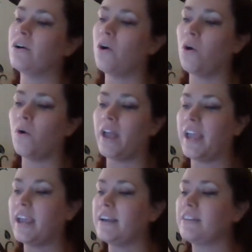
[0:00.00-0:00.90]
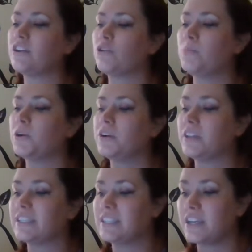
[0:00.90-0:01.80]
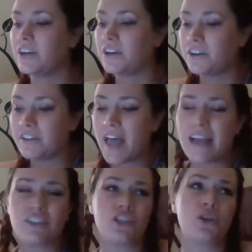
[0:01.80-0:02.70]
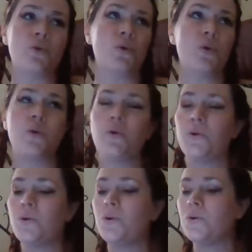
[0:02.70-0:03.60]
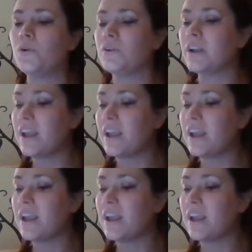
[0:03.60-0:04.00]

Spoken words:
Oh, hey little bird, let's hear that tune.